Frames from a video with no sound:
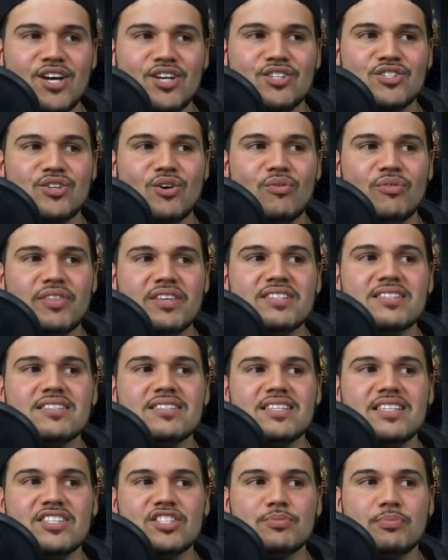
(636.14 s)
So this is
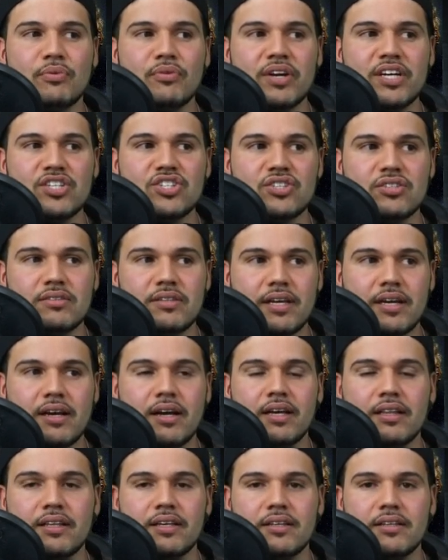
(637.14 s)
the inspiration that
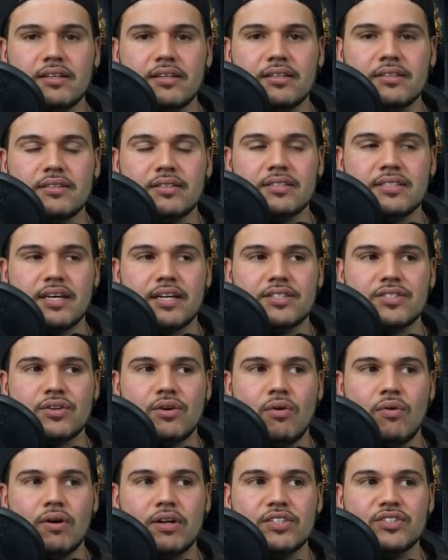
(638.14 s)
Kylie decided to
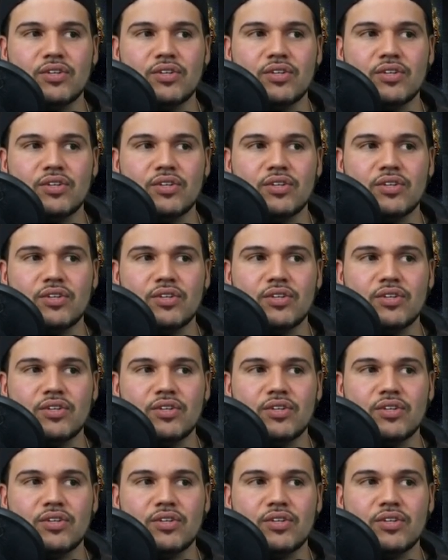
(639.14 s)
go on.